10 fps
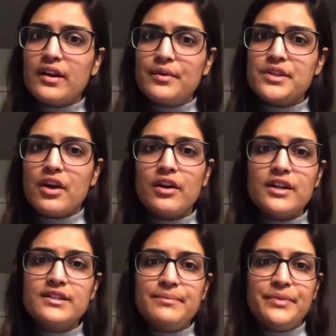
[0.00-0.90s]
It was
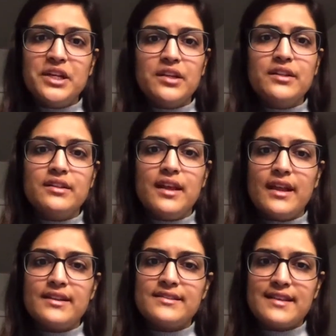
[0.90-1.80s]
harder to build
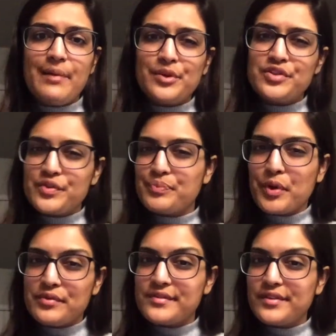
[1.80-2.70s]
and establish those
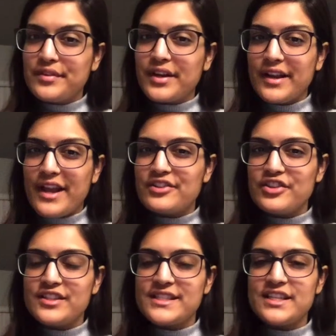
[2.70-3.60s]
personal
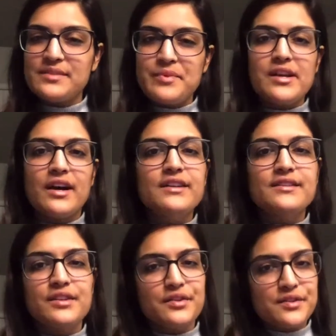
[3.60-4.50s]
connections just because
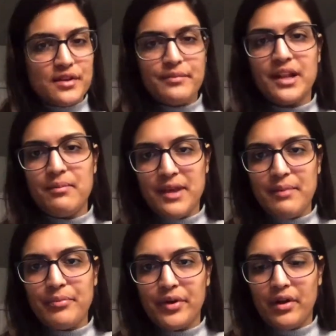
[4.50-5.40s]
there are so many
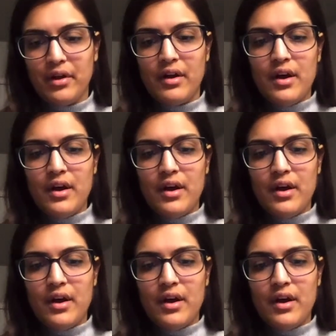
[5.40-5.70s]
people.